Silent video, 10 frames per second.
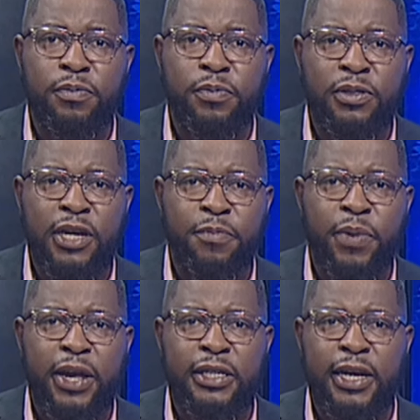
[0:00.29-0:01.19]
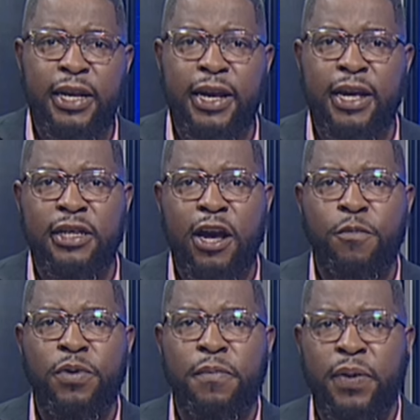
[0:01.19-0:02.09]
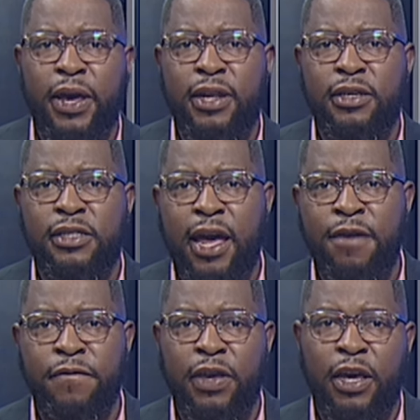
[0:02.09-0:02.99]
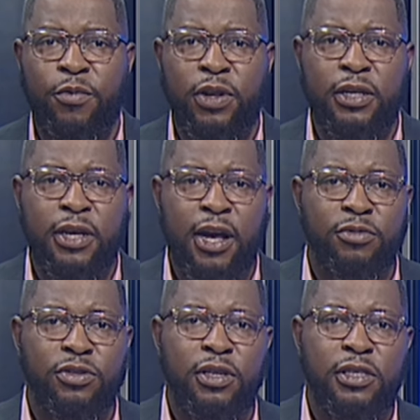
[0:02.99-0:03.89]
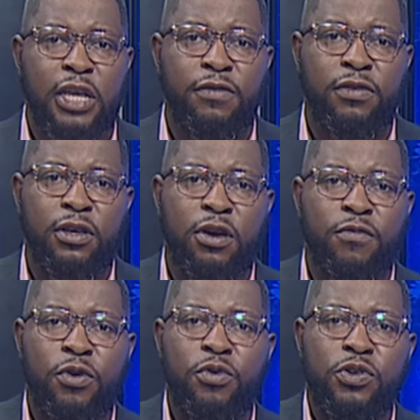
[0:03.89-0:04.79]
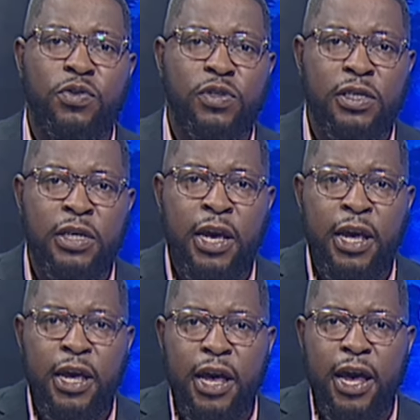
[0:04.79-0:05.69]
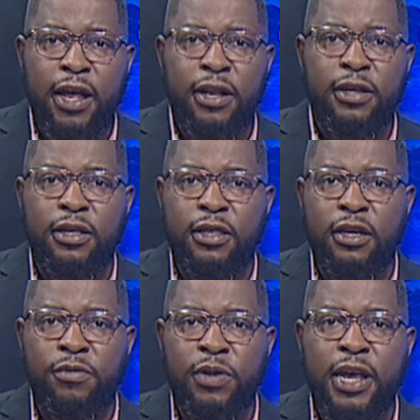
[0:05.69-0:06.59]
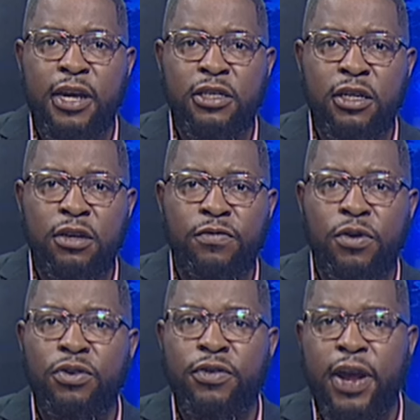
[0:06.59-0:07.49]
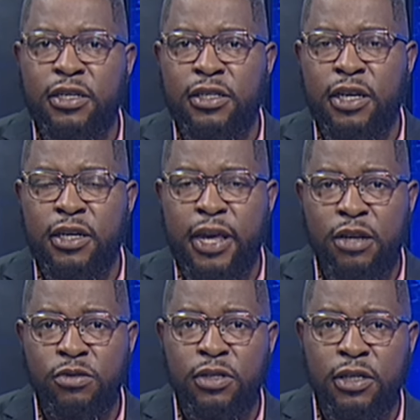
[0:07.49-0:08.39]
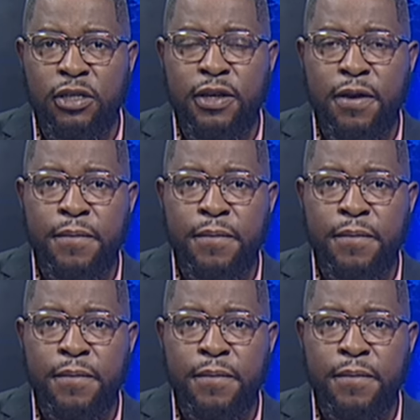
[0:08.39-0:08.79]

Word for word: start by telling us how prepared is the MVA when it comes to the safety of road users and the reduction of road crashes and casualties?